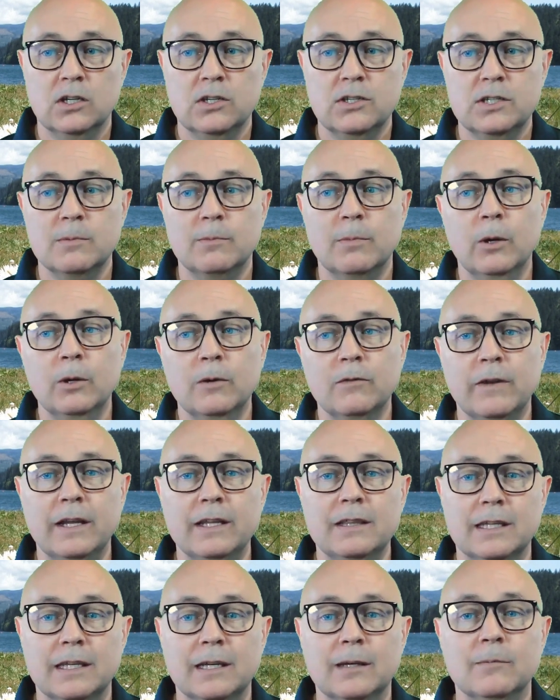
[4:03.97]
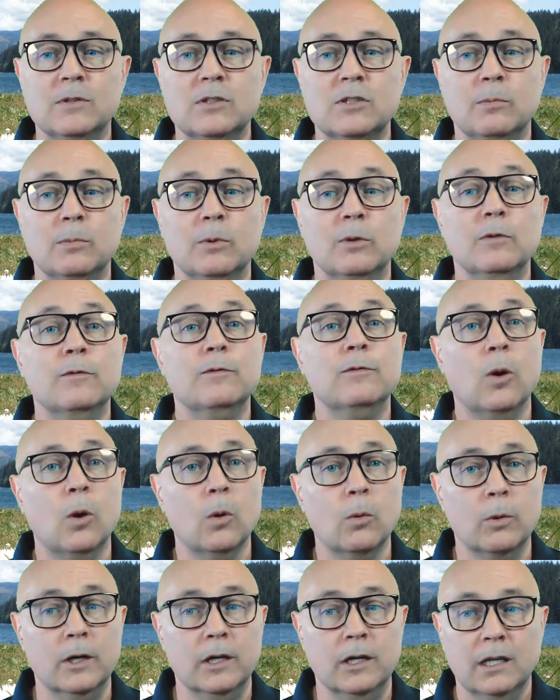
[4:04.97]
to motivate them to move
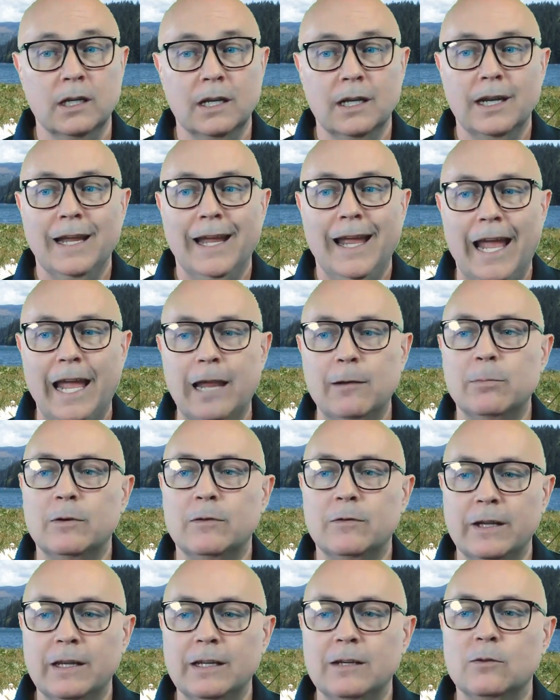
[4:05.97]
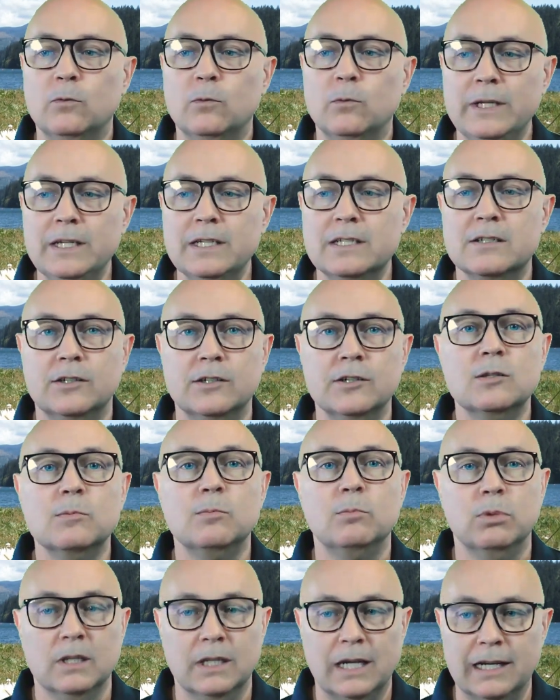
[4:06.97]
forward and prevent research
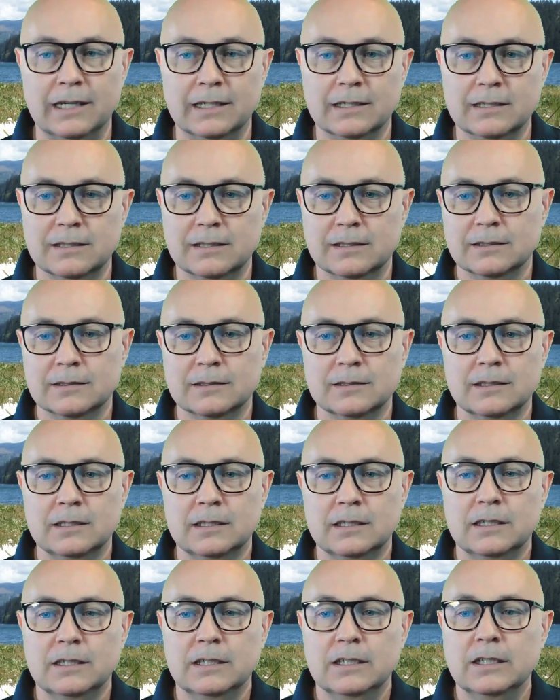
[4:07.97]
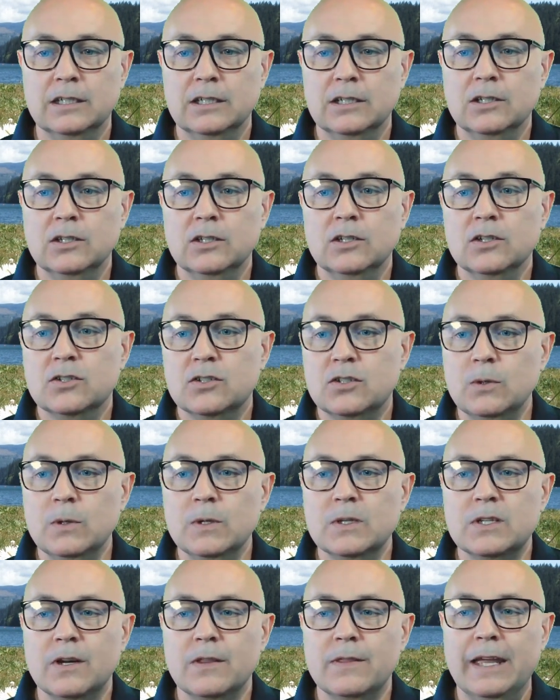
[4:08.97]
blocks.
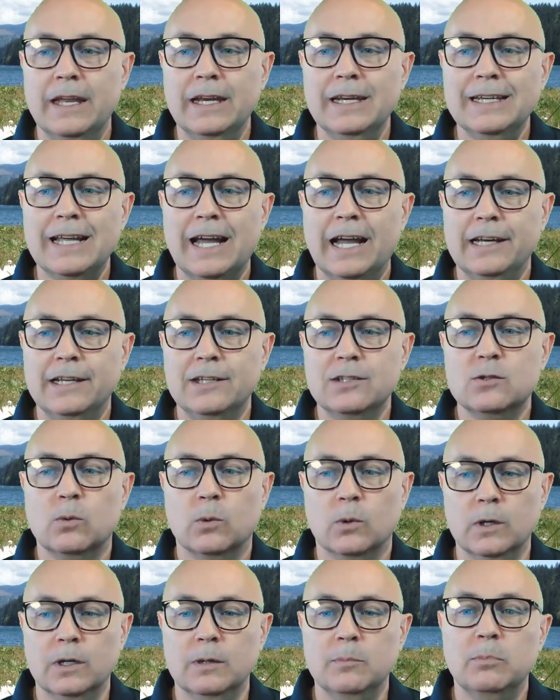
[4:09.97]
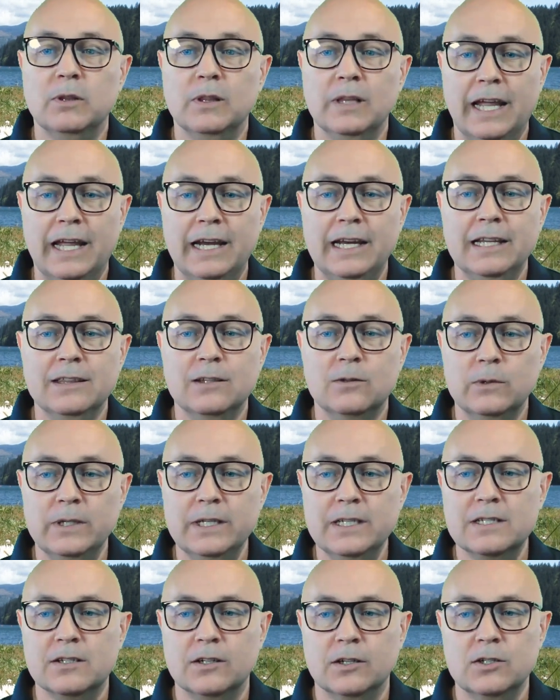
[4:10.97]
Students are then guided toward planning the
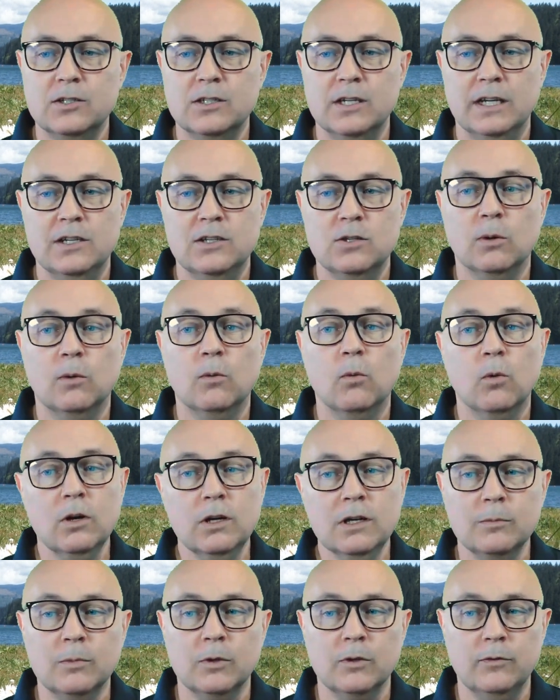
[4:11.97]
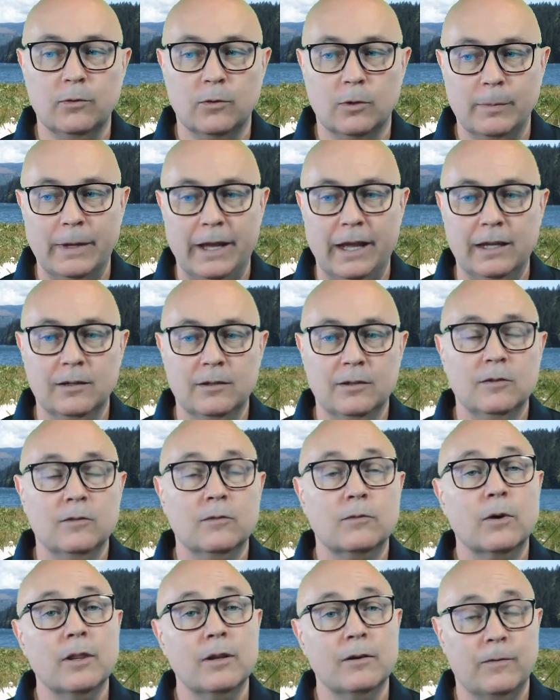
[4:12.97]
research into a workable format
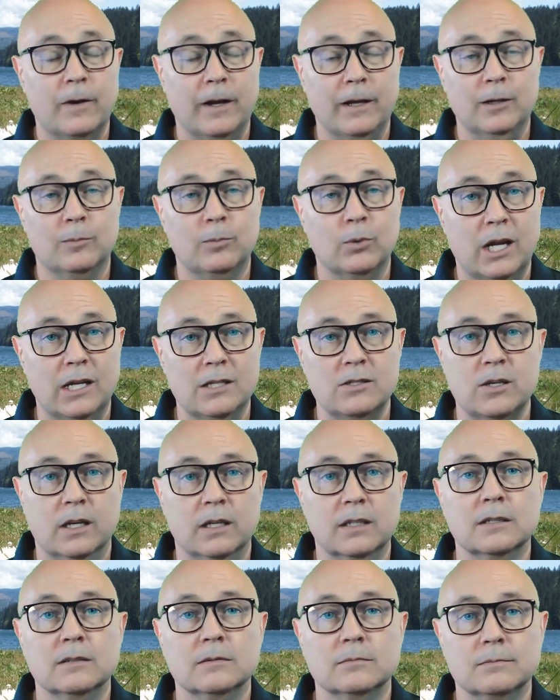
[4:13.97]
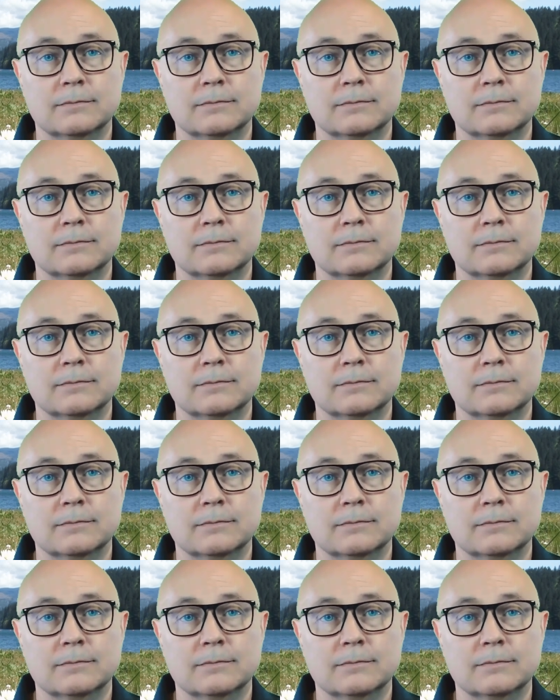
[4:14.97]
for their final project.